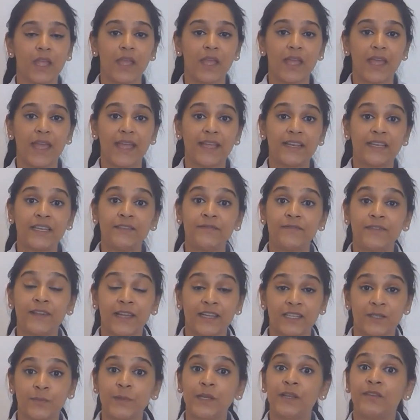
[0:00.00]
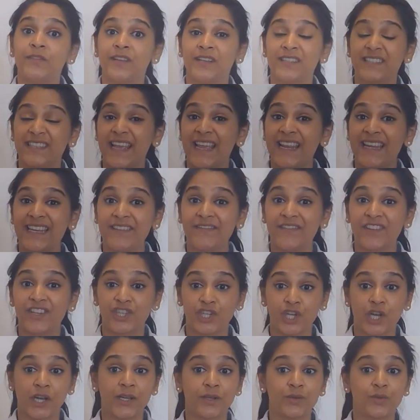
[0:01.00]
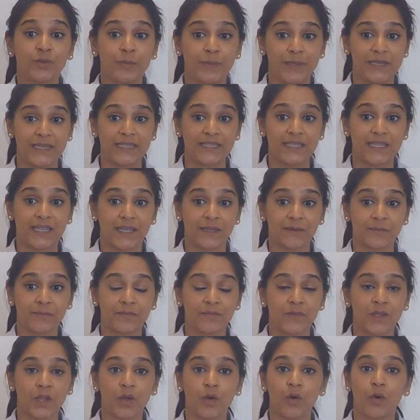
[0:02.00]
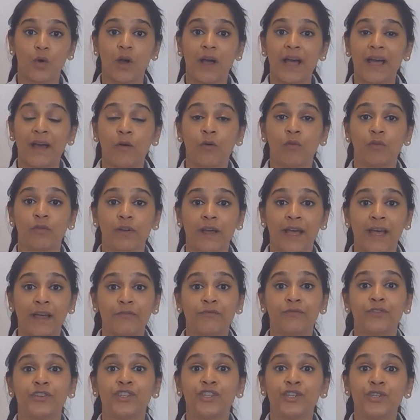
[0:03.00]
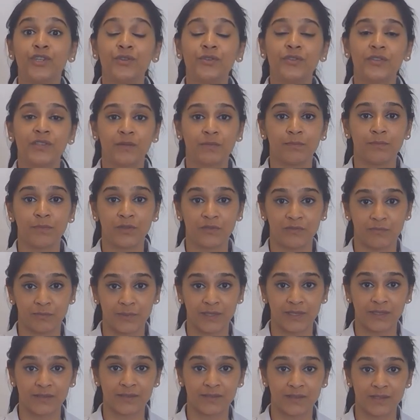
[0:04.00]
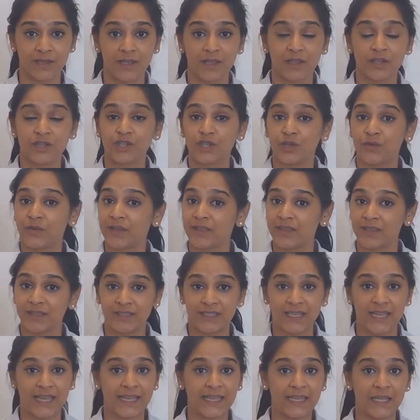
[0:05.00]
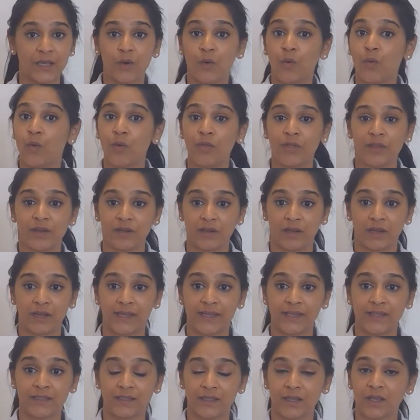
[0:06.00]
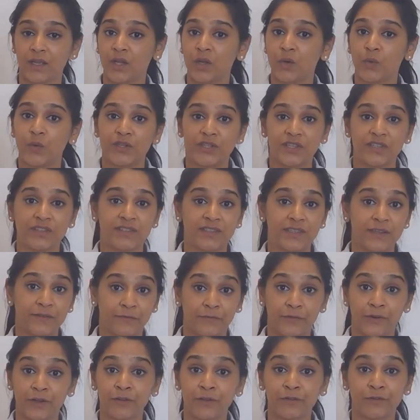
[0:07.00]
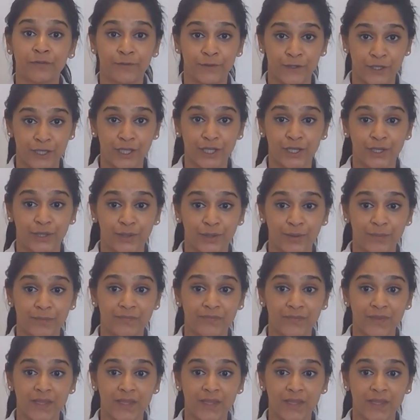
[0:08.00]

experience any vaginal bleeding, or have reduced movements during the day or the night, which is different for you,